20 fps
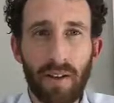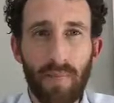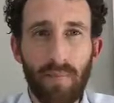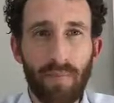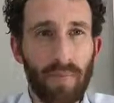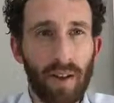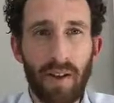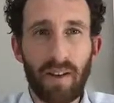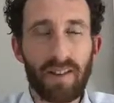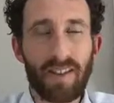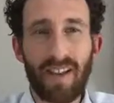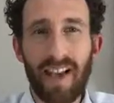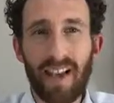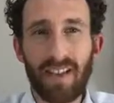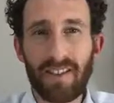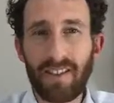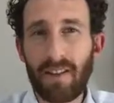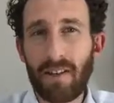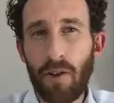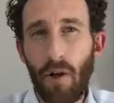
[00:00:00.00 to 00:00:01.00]
that it has
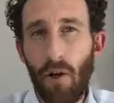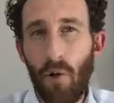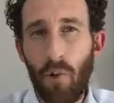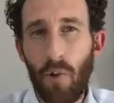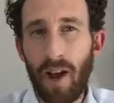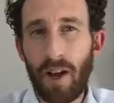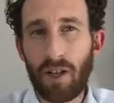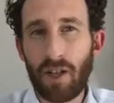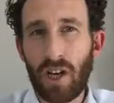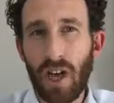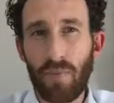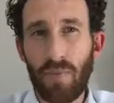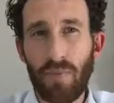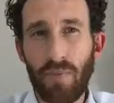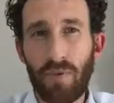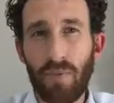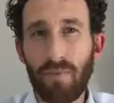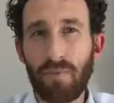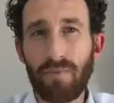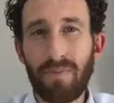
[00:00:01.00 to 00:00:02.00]
in no way, shape or
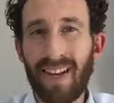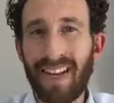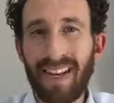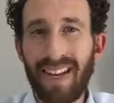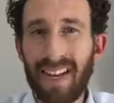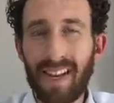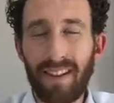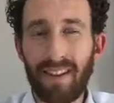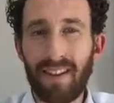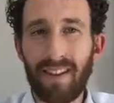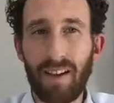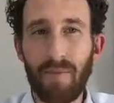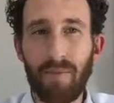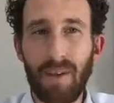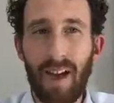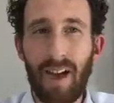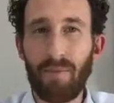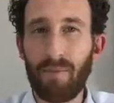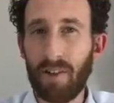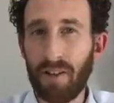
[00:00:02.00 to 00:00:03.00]
form mean anything
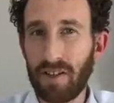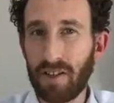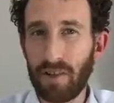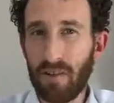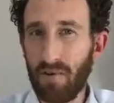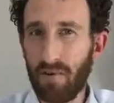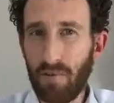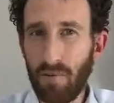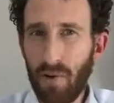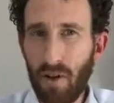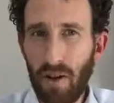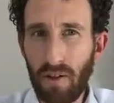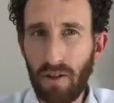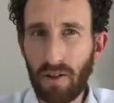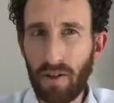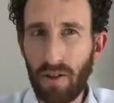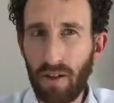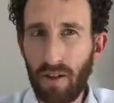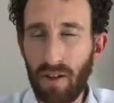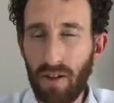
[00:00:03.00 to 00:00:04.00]
about my self-worth.
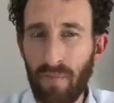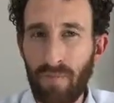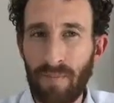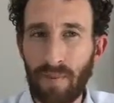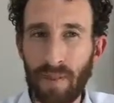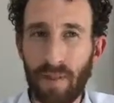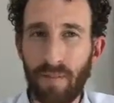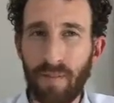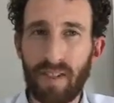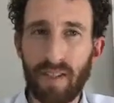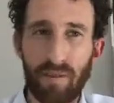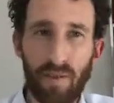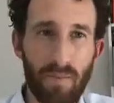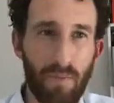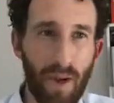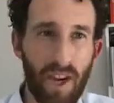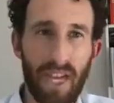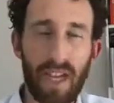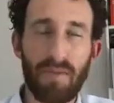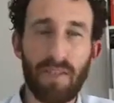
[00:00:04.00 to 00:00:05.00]
So if someone
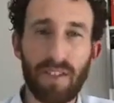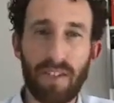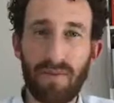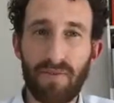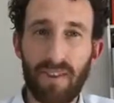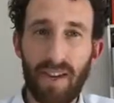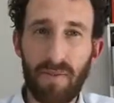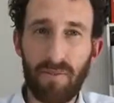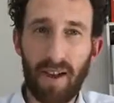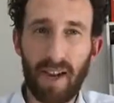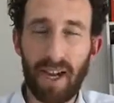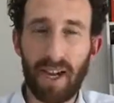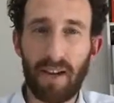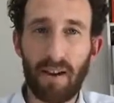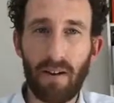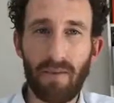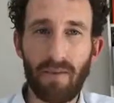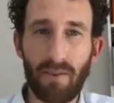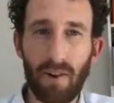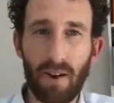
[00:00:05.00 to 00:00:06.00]
might give us feedback in
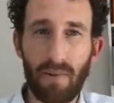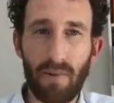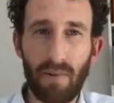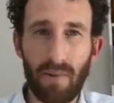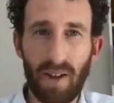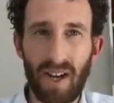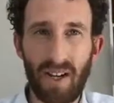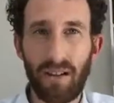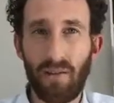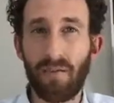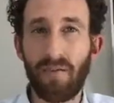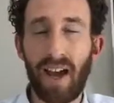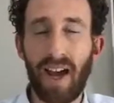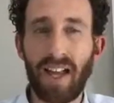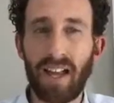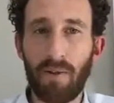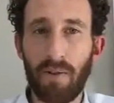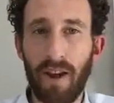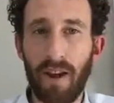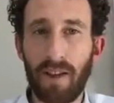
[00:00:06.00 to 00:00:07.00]
our environment, we can
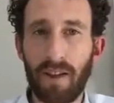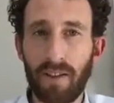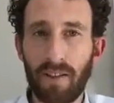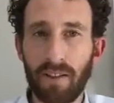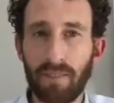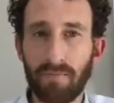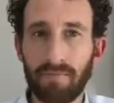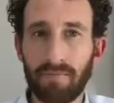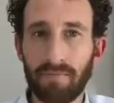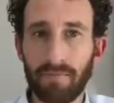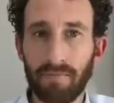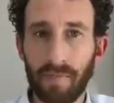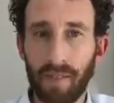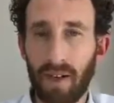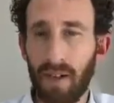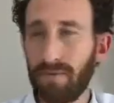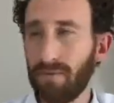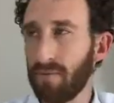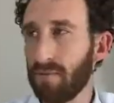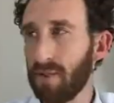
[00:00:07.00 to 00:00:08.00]
evaluate it.
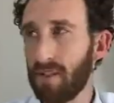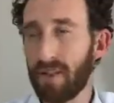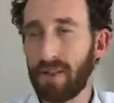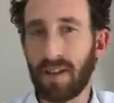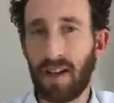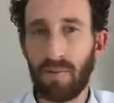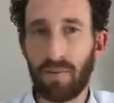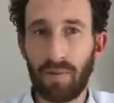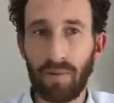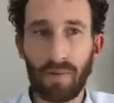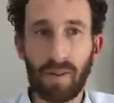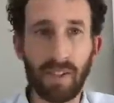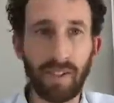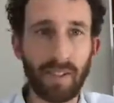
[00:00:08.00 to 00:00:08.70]
Right? For example,